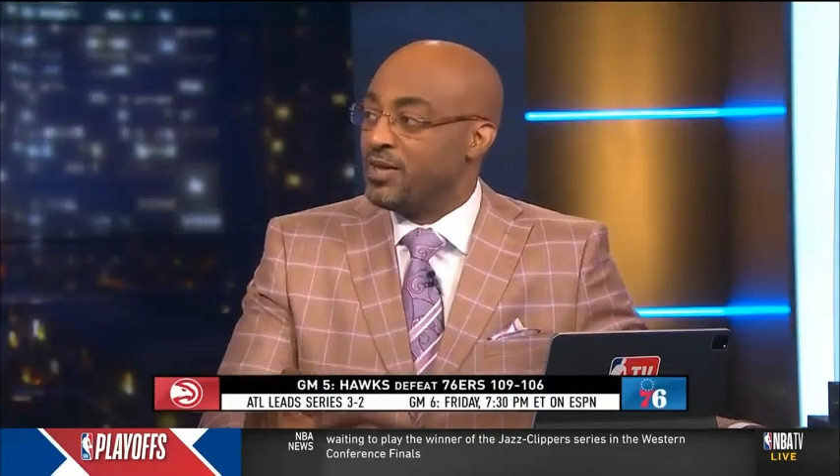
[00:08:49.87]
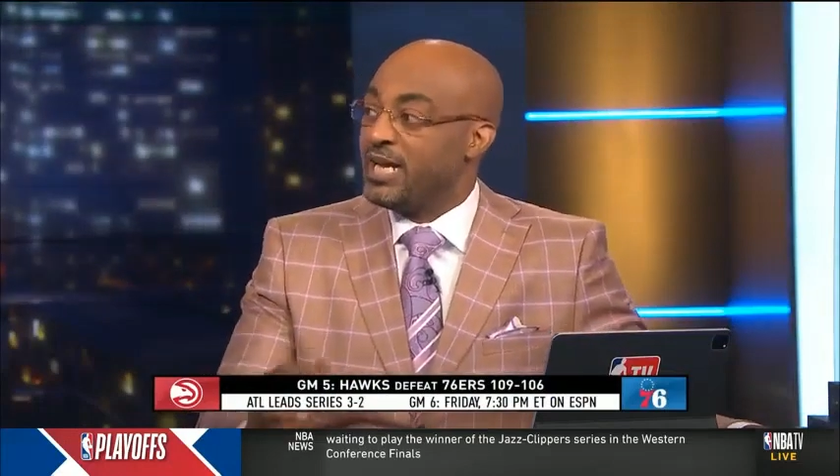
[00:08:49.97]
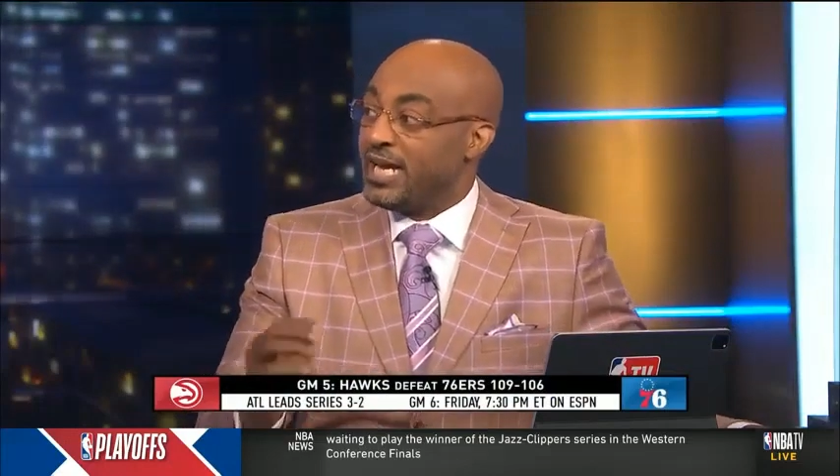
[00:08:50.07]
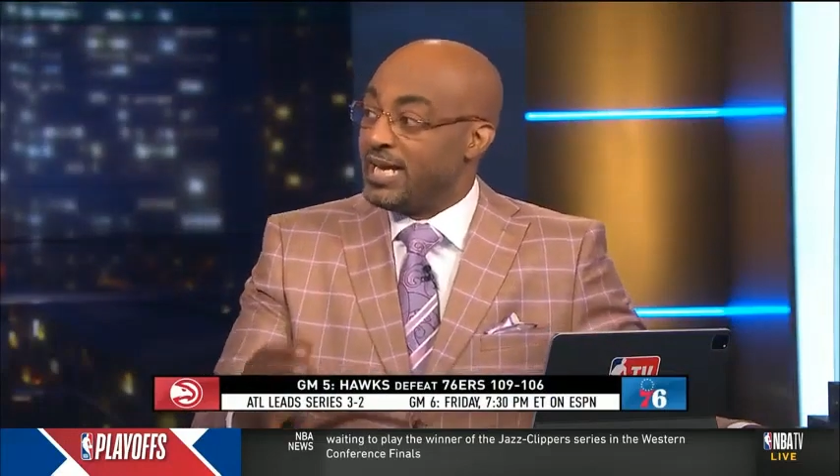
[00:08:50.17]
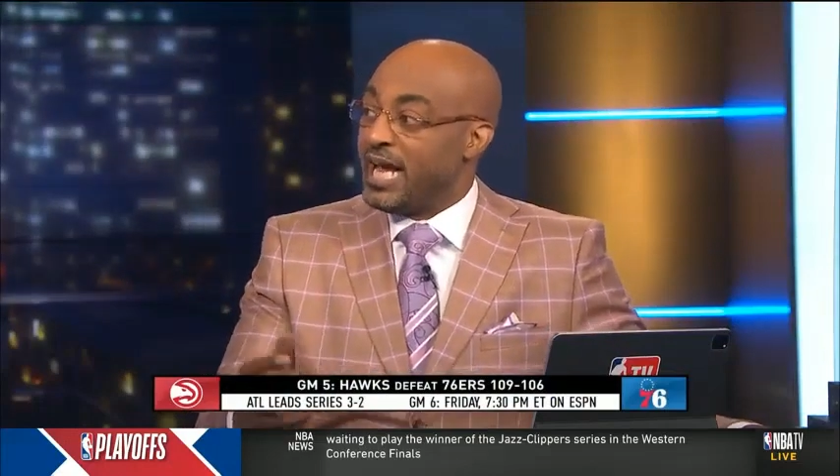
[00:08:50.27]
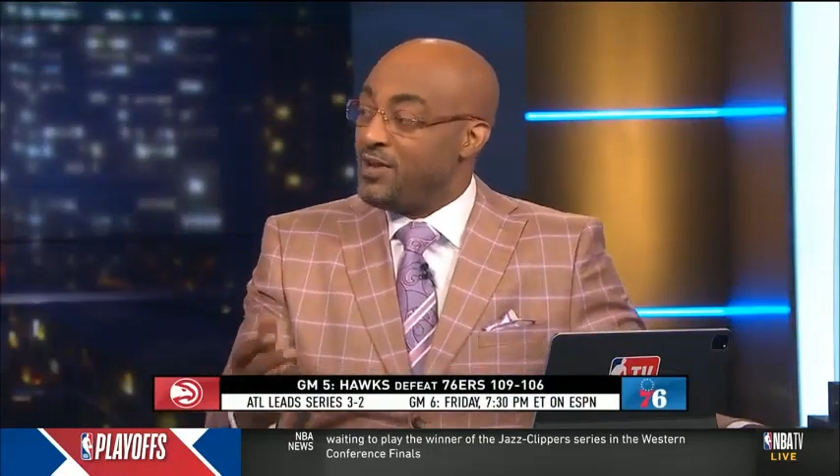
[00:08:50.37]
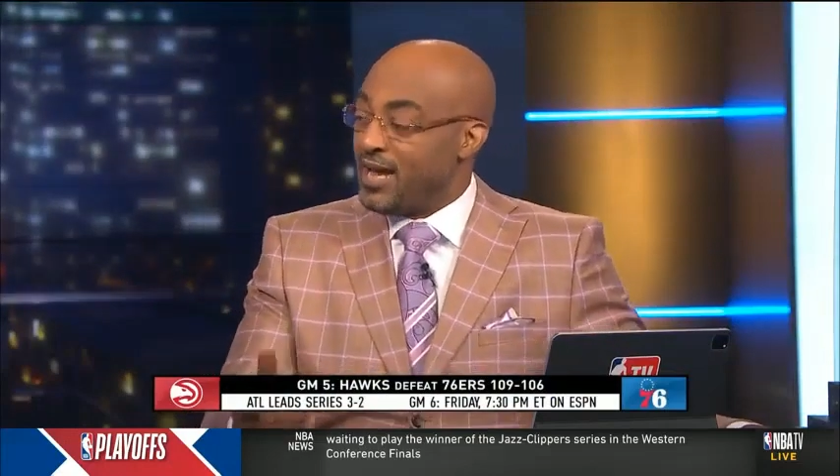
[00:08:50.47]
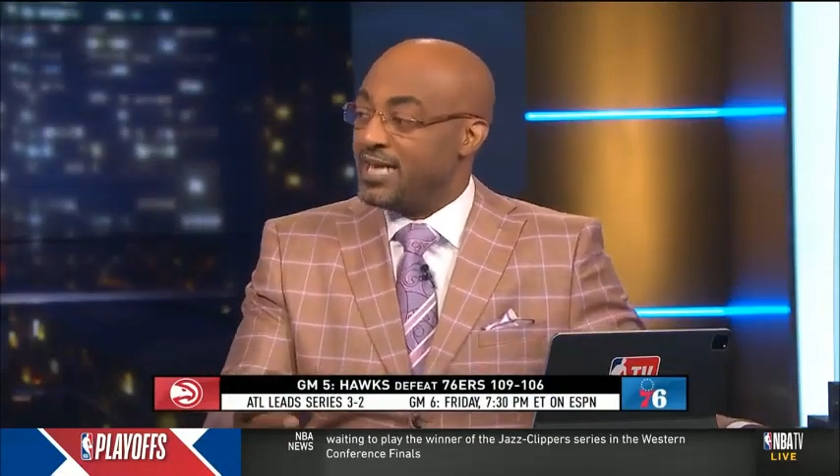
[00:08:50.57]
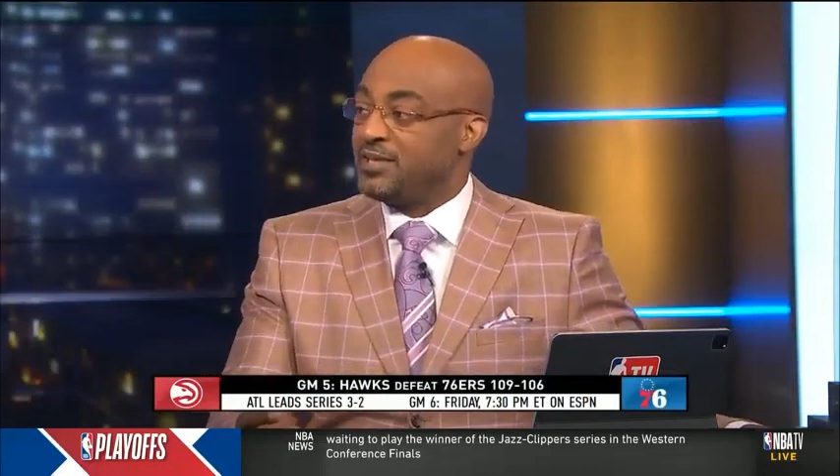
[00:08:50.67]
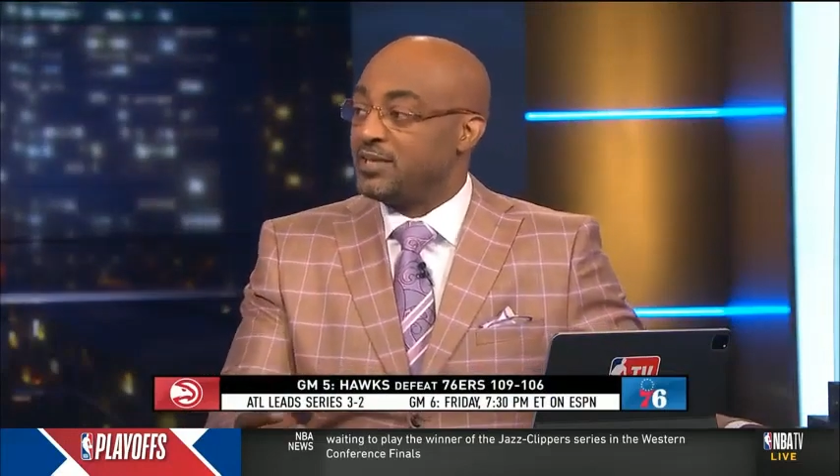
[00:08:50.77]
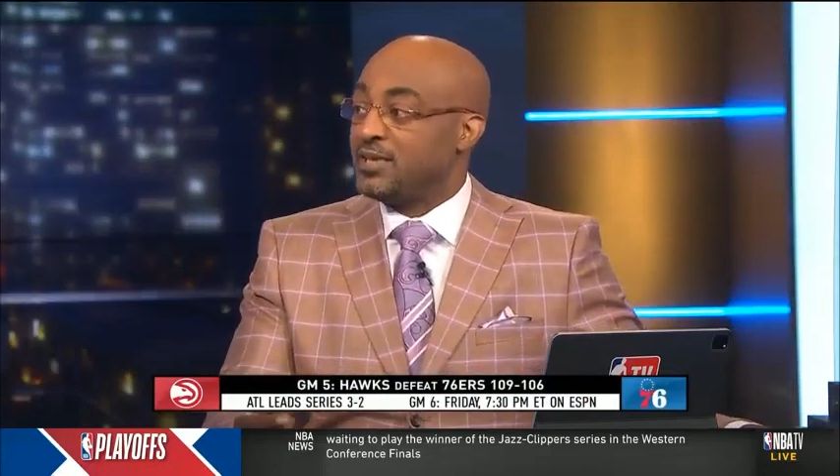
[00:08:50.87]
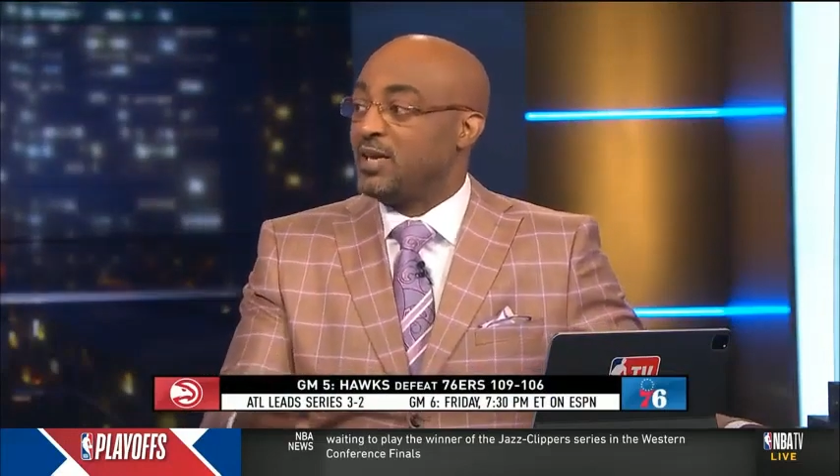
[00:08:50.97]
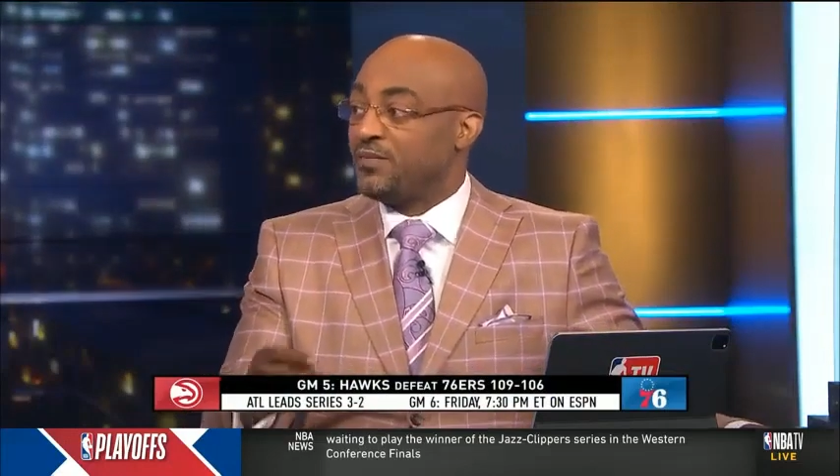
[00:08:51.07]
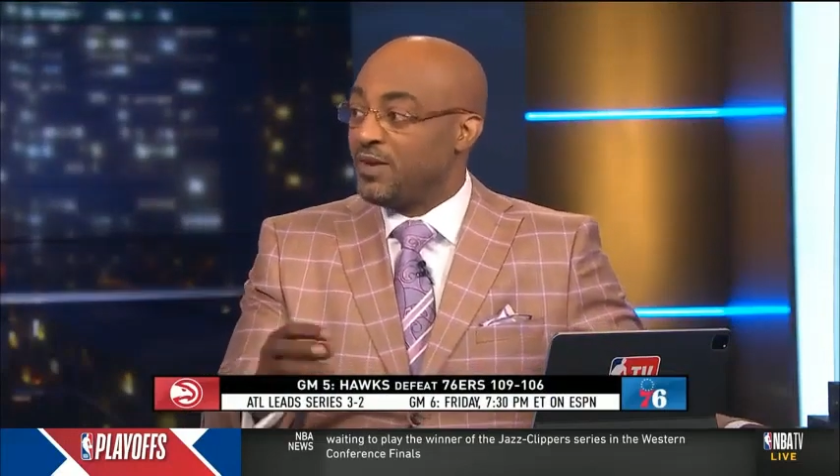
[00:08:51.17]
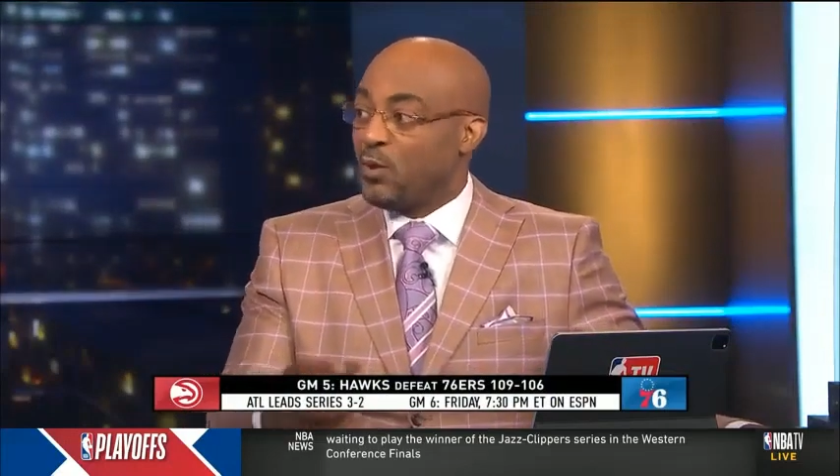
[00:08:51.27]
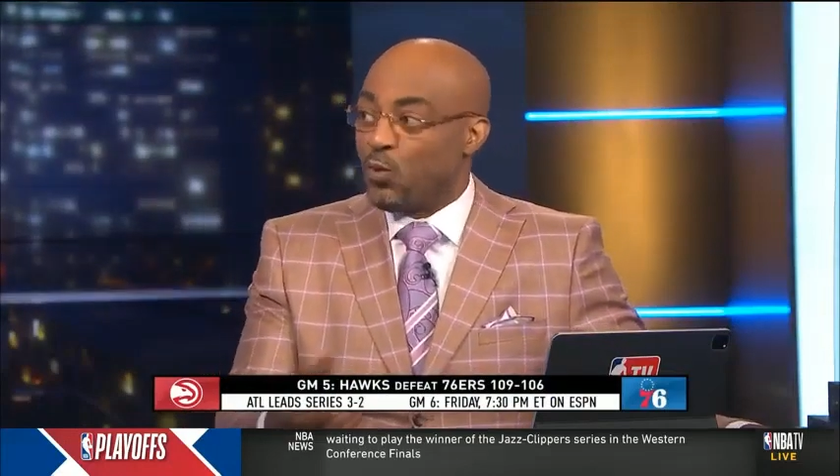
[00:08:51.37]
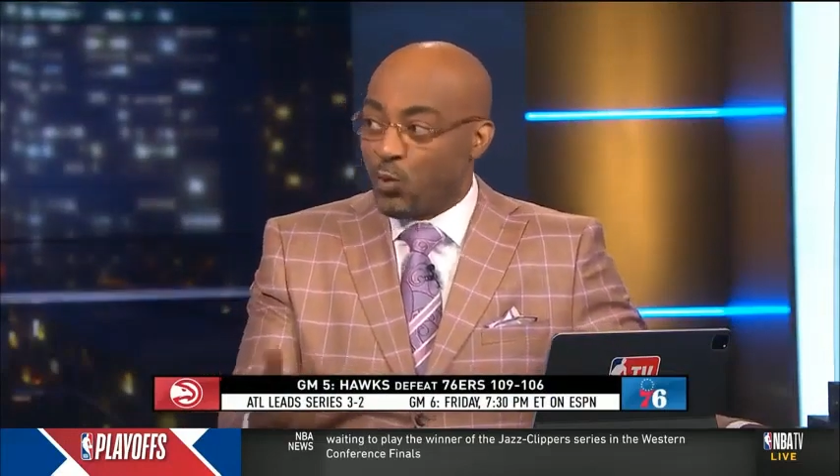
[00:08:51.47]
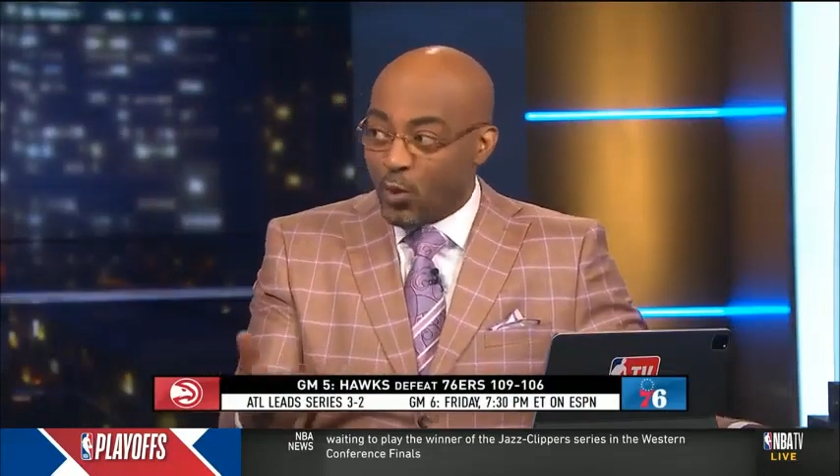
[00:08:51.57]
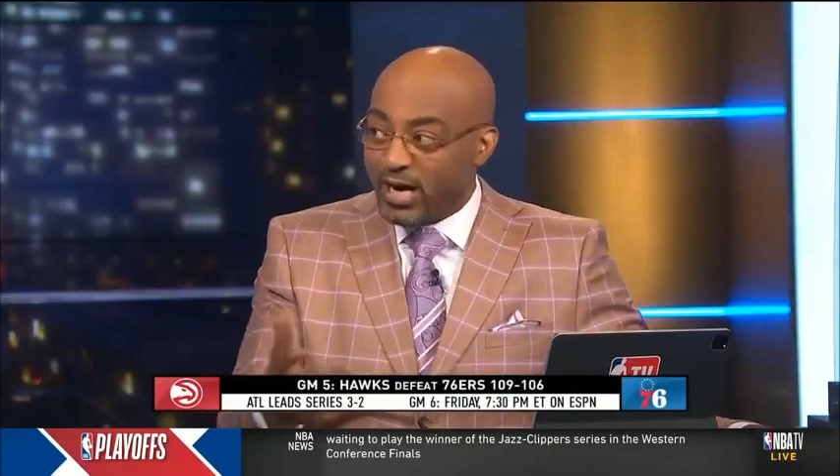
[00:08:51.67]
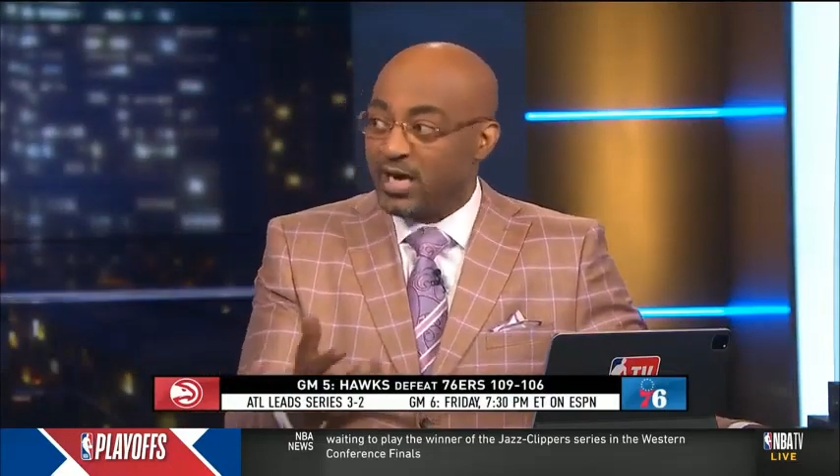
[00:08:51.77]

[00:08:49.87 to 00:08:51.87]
And now you ask yourself, where can